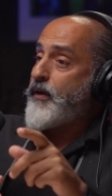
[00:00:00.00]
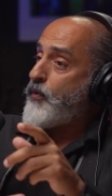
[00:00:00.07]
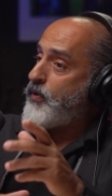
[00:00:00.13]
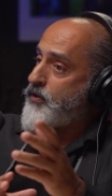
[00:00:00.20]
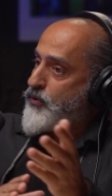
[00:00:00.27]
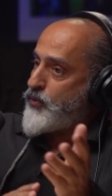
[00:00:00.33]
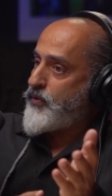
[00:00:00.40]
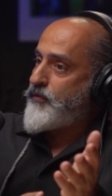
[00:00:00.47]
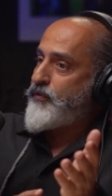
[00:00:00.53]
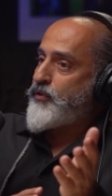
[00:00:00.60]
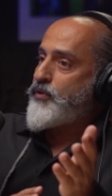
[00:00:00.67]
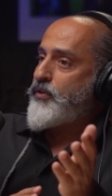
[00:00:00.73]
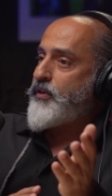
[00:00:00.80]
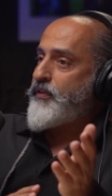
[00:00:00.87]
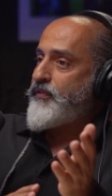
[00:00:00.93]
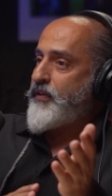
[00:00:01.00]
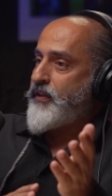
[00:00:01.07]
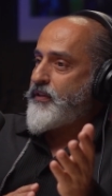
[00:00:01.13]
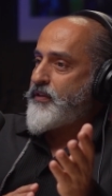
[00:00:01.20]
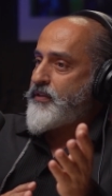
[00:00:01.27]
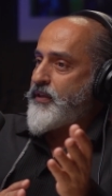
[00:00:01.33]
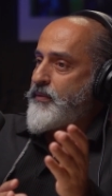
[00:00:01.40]
i was doing photography
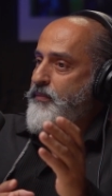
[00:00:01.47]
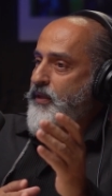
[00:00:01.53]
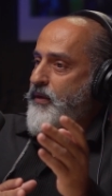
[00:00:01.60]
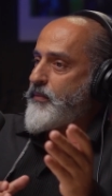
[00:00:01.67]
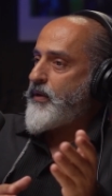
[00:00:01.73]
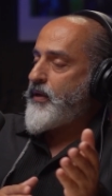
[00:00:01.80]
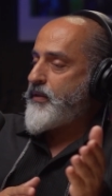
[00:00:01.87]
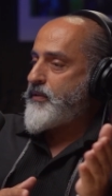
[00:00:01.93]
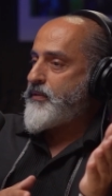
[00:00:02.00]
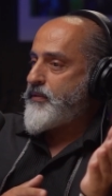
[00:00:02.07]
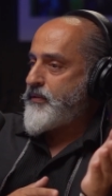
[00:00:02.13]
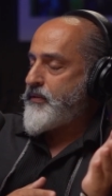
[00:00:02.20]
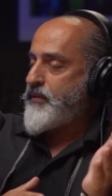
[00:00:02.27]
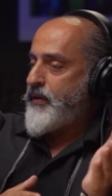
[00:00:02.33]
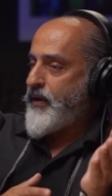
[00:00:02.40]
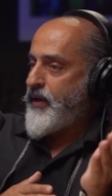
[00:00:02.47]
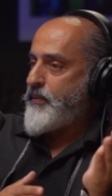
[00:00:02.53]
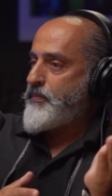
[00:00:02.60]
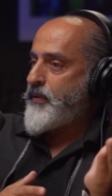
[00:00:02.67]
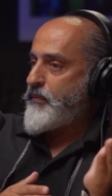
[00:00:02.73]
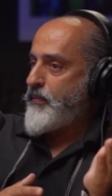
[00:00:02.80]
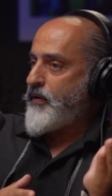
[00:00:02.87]
at the same time as
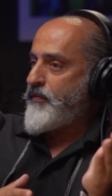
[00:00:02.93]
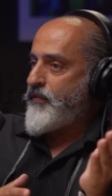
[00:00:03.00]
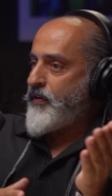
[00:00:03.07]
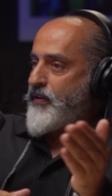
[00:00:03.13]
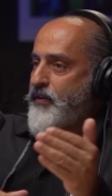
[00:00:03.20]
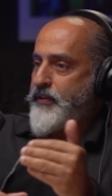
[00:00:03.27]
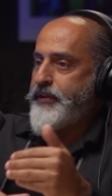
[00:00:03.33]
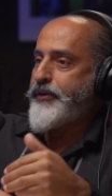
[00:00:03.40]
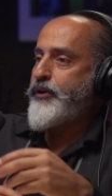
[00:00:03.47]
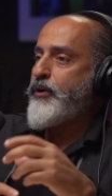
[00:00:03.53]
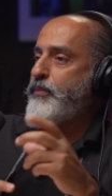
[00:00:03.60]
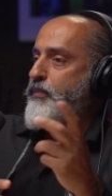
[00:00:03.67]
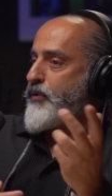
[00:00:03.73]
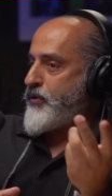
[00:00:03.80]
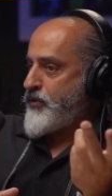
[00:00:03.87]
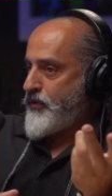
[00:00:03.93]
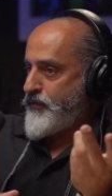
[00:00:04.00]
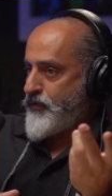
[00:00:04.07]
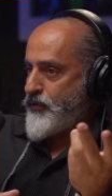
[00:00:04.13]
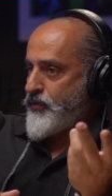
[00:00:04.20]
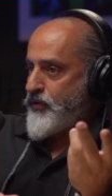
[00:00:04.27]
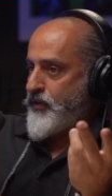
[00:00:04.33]
helping my father the commercial
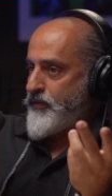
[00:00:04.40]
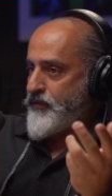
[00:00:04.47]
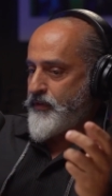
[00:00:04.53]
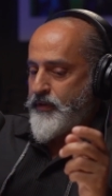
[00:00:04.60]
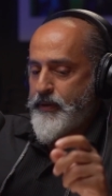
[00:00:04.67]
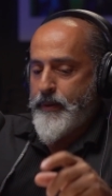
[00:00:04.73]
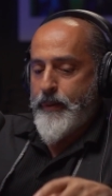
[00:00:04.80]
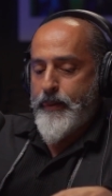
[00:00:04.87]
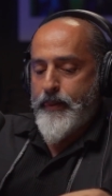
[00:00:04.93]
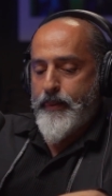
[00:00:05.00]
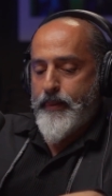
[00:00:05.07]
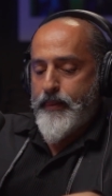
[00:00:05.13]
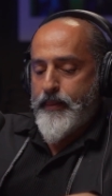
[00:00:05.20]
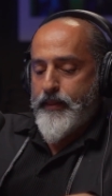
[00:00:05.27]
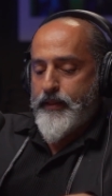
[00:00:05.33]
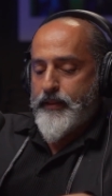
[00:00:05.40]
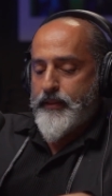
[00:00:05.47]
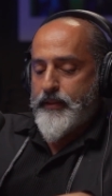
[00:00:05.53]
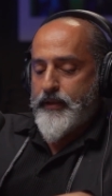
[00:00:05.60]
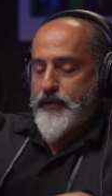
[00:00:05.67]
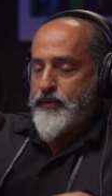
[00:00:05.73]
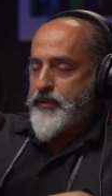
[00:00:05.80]
photography
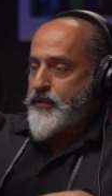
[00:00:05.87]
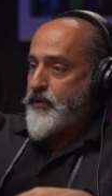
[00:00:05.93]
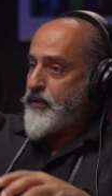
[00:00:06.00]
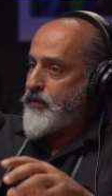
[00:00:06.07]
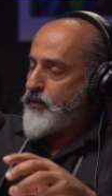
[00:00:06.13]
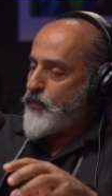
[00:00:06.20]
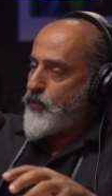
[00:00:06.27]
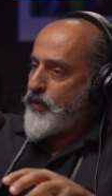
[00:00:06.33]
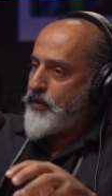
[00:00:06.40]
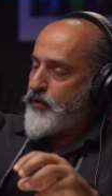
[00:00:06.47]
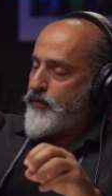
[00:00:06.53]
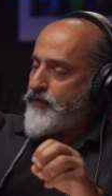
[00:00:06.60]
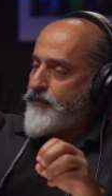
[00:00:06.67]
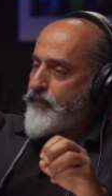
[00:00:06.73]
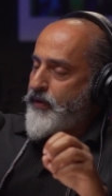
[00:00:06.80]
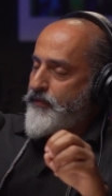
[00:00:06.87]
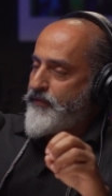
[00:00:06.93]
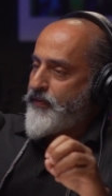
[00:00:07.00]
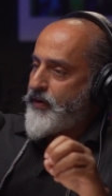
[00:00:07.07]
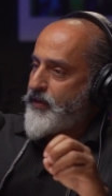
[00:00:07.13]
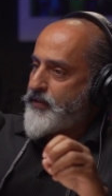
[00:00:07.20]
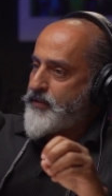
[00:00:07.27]
then one of my
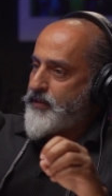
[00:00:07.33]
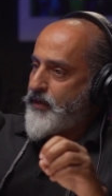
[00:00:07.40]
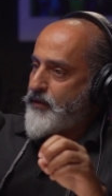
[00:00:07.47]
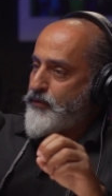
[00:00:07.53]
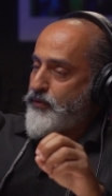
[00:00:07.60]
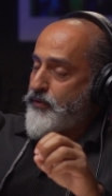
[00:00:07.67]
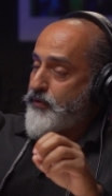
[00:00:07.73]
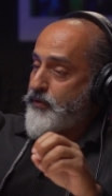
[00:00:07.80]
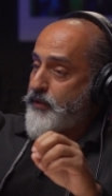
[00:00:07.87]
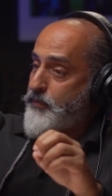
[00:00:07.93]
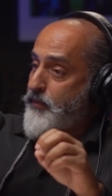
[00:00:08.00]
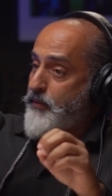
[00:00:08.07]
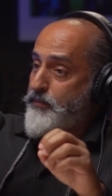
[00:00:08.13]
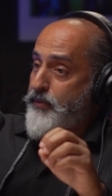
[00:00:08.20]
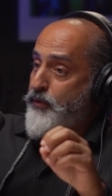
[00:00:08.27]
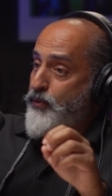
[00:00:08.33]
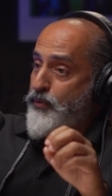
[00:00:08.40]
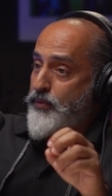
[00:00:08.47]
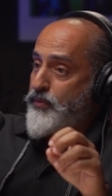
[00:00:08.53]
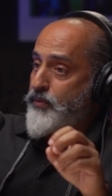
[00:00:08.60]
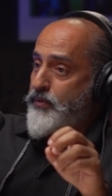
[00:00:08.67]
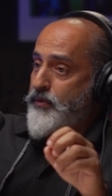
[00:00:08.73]
friends i don't remember
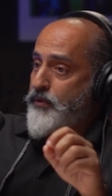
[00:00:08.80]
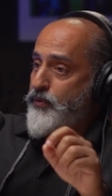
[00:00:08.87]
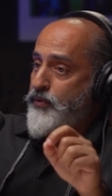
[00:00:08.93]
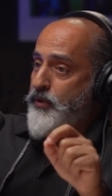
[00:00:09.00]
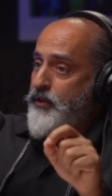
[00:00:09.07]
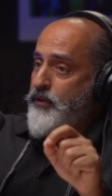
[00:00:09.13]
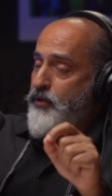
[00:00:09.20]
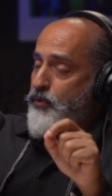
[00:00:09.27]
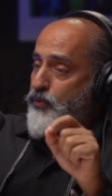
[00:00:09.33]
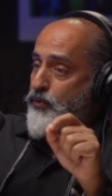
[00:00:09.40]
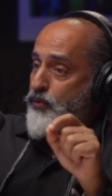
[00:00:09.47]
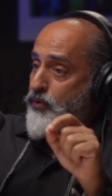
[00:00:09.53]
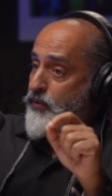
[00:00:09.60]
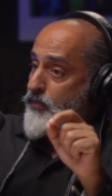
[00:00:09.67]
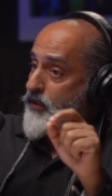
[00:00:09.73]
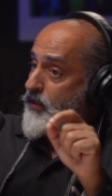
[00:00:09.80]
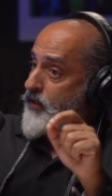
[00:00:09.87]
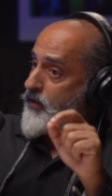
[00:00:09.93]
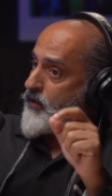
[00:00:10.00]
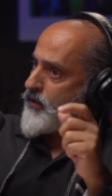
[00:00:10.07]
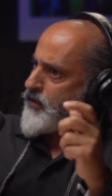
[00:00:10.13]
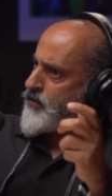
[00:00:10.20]
who who, it, who told me
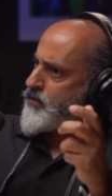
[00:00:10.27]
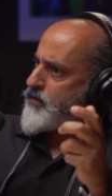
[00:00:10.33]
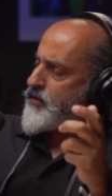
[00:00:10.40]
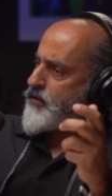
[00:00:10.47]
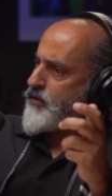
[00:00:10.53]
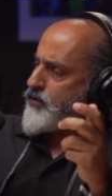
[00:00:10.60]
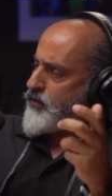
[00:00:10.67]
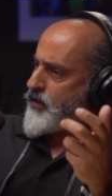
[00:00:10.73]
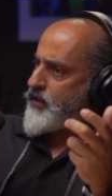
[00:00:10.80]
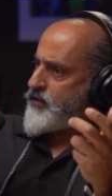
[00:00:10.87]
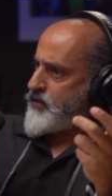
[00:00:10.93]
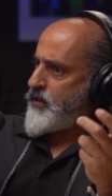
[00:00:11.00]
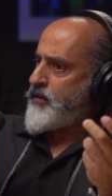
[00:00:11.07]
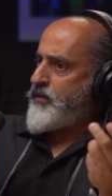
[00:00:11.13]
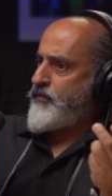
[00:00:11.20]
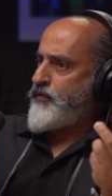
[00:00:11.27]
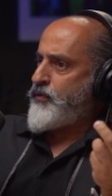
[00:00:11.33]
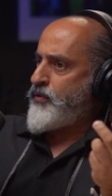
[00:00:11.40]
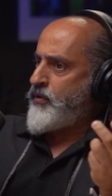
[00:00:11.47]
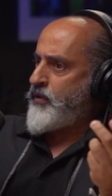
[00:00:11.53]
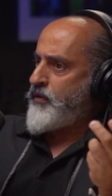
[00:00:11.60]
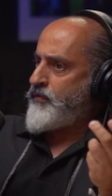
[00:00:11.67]
that there is you can study
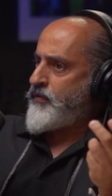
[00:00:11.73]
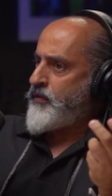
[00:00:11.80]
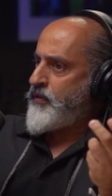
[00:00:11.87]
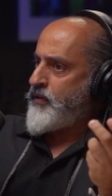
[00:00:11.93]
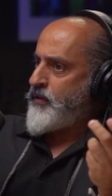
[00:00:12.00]
photography